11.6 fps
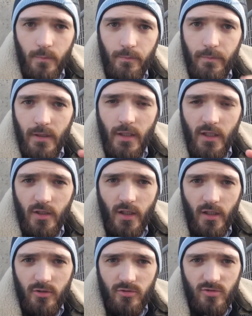A bit like
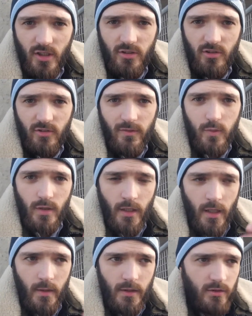Jesse Driftwood and
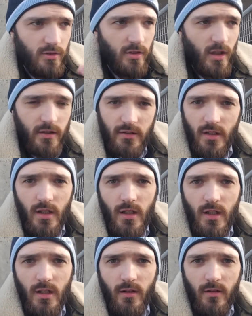how he just started
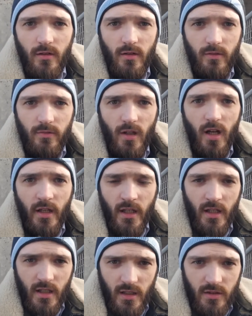
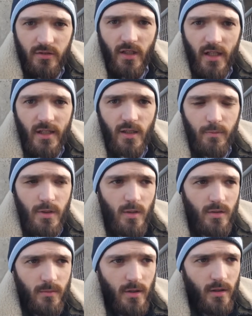vlogging his daily
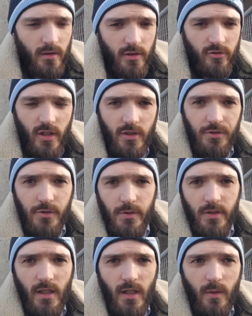commute. I'm going to try and do
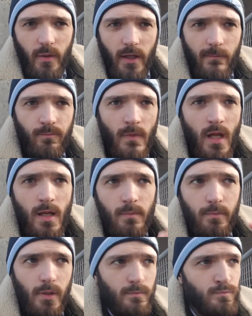it that way.
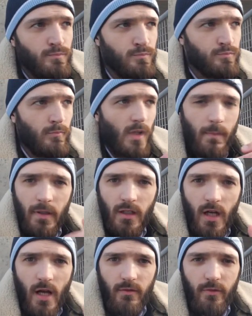But I may
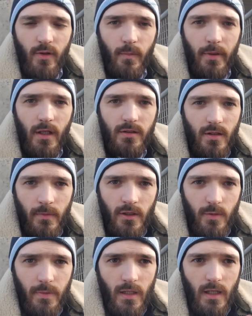not have a full piece, it may
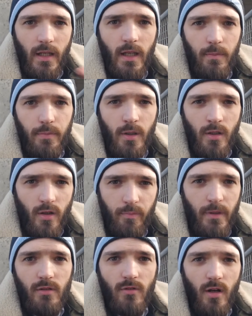just be a clip of
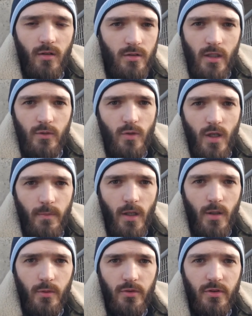B-roll, and that's what I
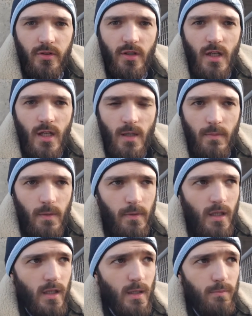post. Maybe
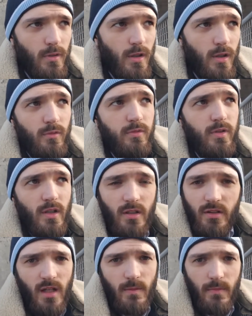a clip of a
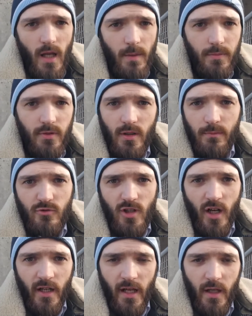time-lapse that I'm
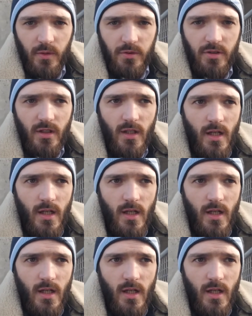trying out.